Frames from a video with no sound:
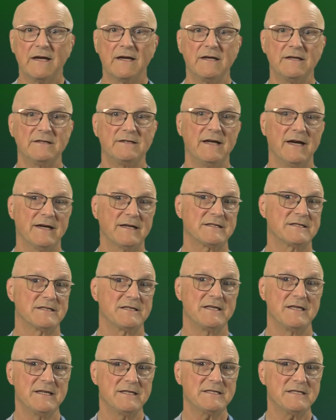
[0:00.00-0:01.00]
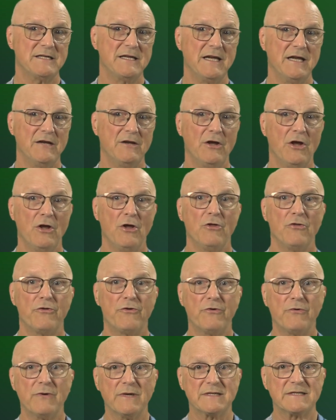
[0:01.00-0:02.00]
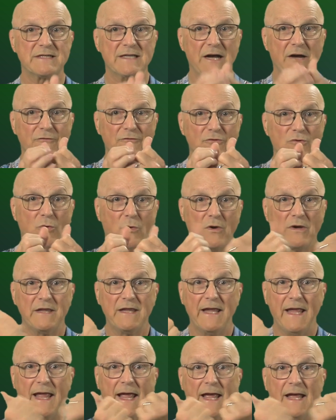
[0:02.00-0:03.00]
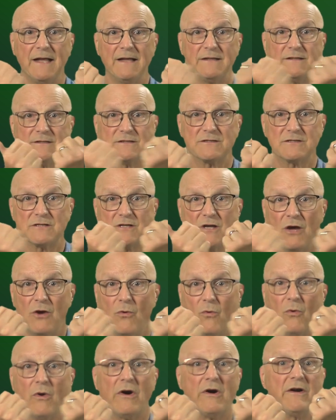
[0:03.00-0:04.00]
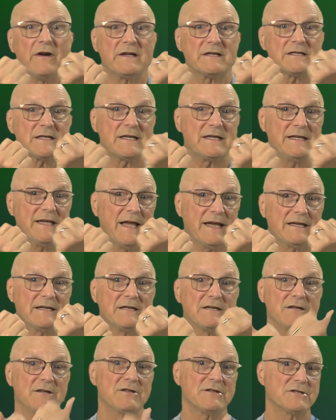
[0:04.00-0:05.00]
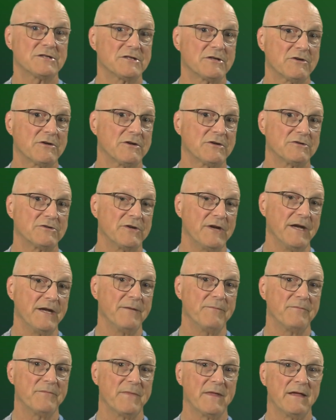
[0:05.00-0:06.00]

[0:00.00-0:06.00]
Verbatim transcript: conducts this heat through itself toward the ends where it is connected to the circuitry.